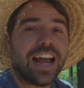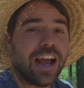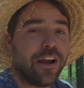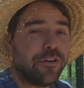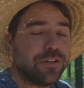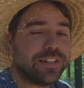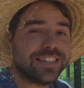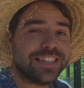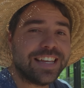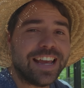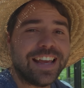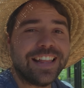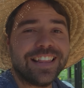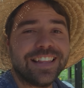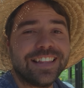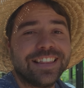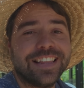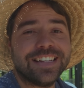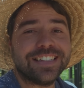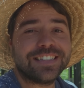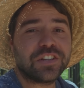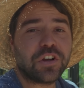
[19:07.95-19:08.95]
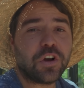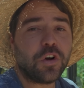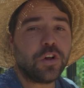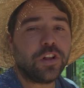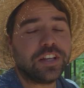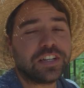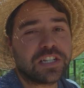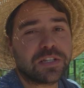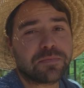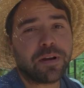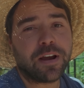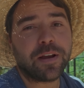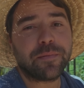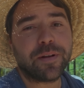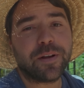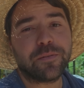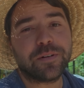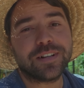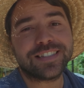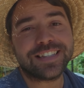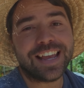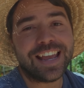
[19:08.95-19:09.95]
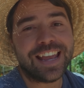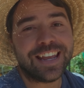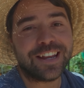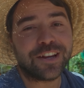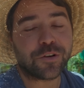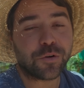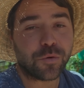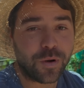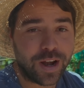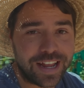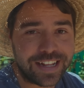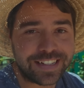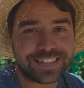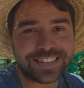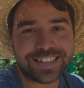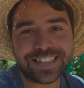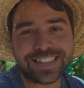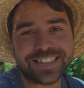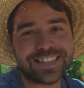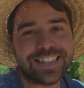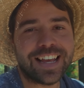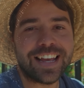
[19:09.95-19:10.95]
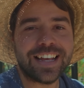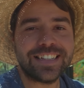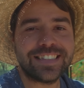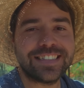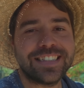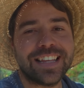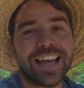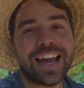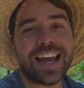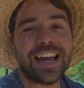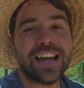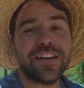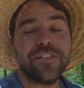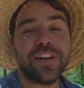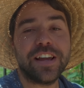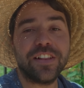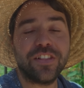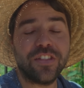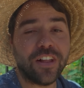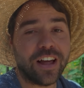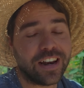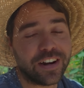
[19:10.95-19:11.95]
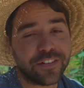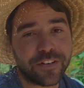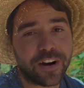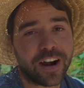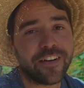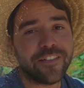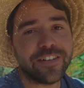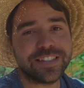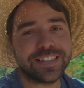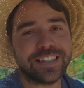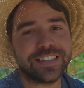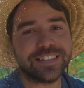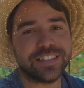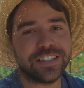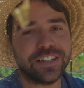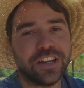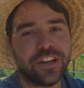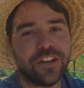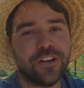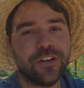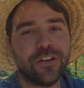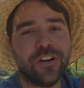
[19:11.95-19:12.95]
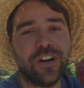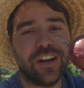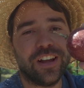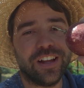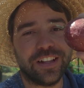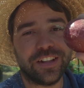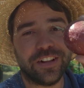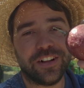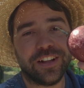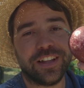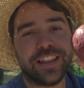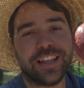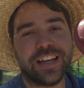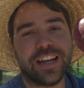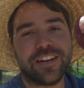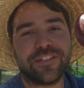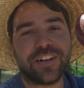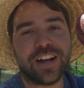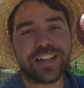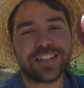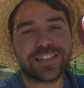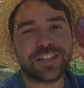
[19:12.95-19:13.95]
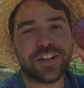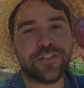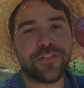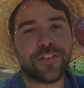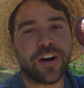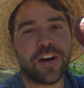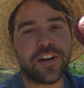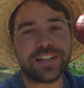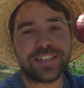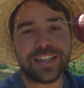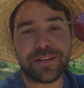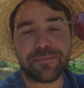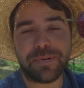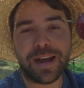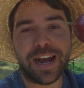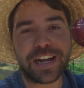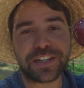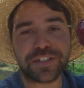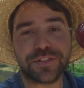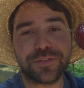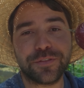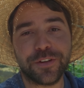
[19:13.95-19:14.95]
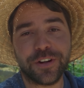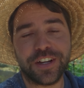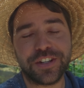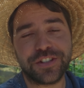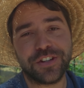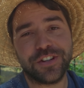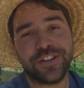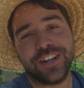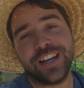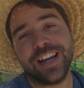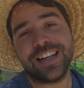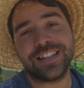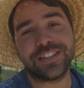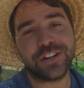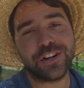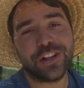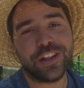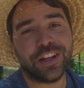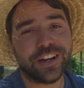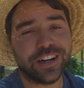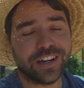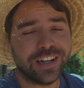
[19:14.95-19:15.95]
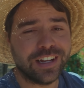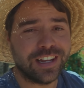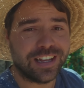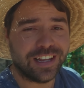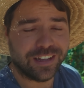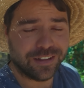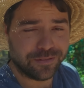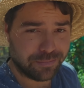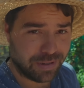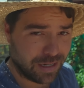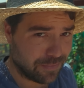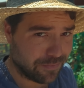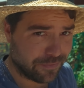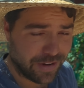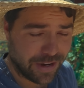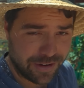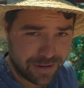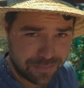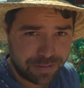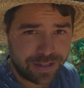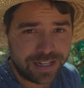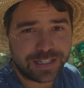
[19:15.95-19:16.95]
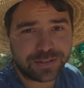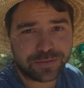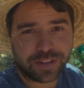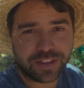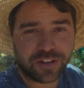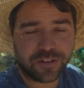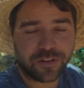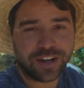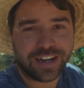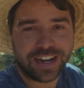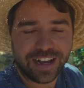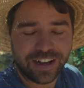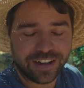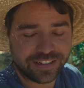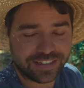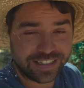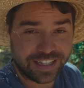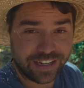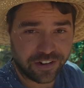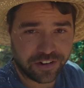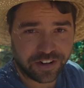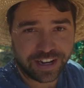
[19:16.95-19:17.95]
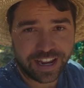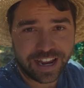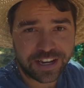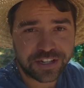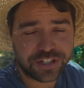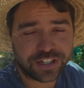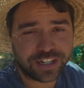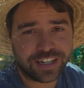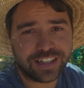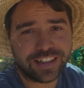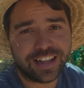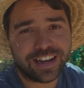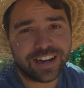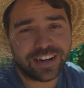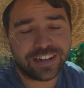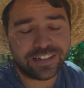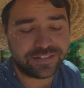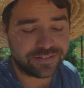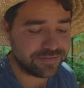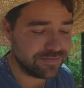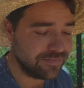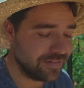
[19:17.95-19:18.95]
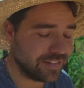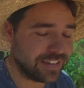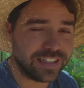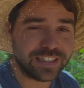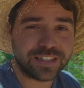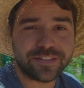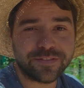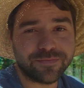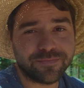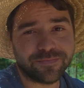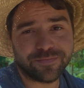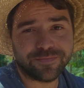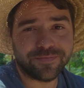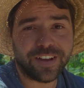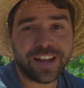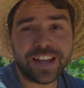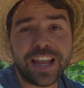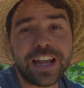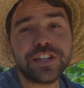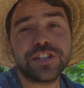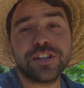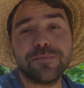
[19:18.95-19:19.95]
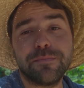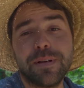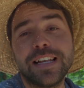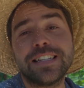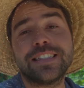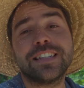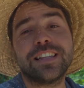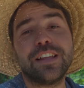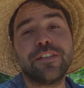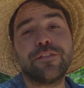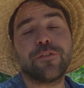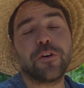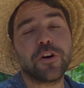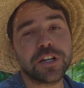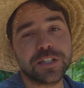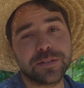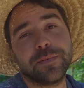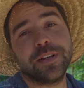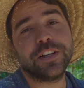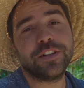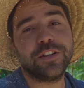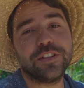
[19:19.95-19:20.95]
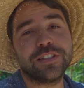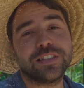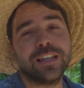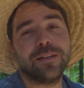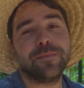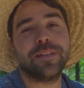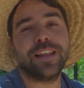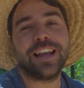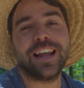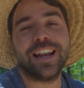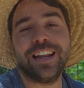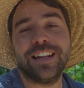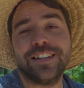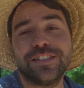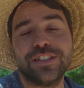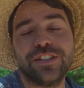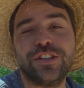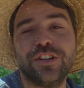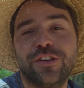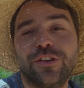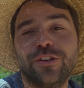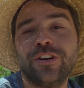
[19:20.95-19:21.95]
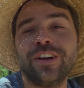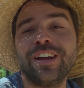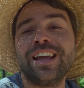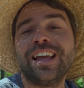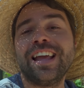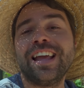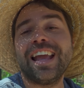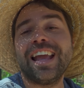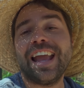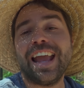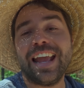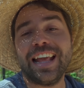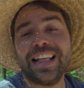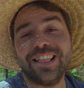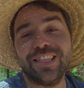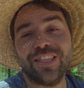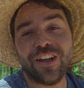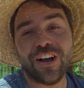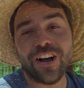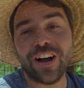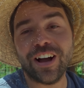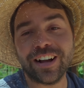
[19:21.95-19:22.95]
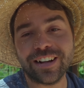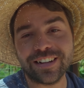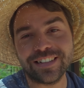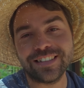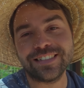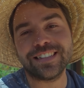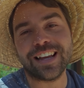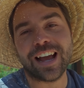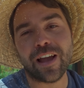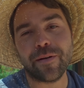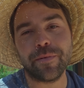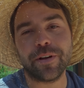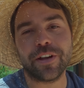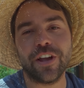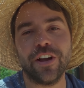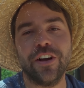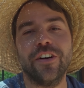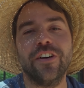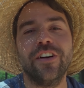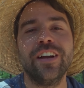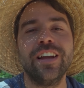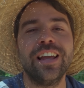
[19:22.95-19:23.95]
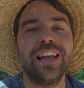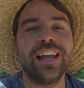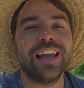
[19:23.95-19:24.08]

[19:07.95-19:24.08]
I would say that this whole experiment was a great success. I have a lot of harvesting to do. The only thing I've got so far is that passion fruit I showed you guys earlier. But I'm very pleased with the greenhouse, the irrigation in there. This vacation basically forced me to do something I needed to do a long time ago.